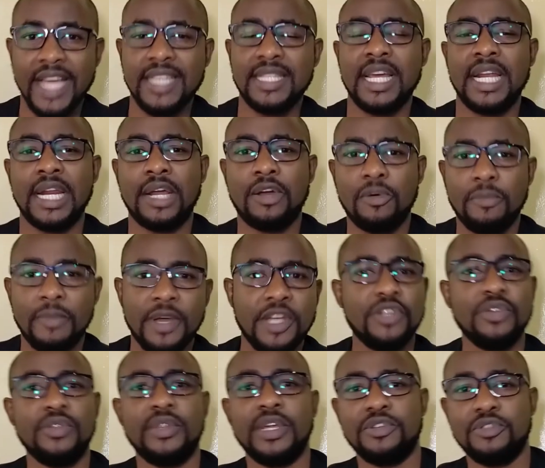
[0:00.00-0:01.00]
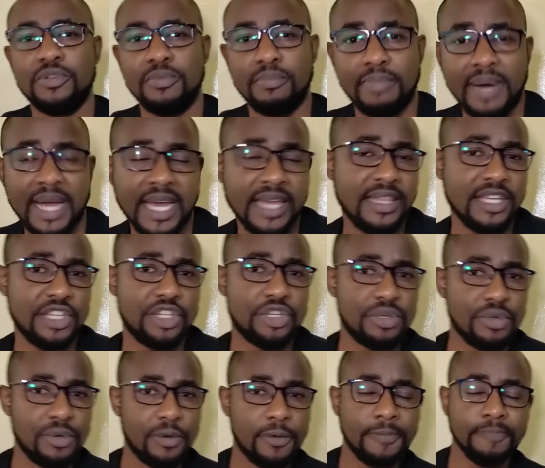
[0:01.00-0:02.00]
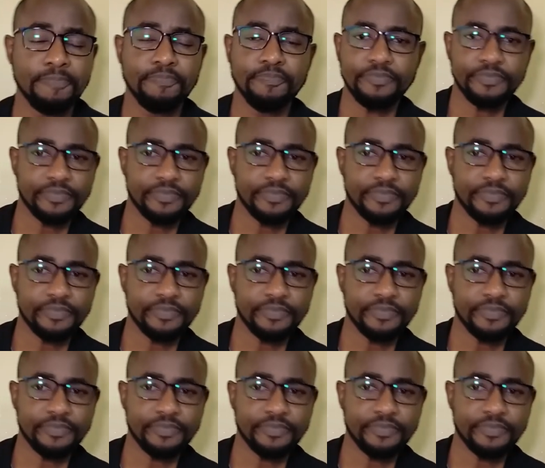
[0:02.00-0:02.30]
I recommend you that you buy this shoe.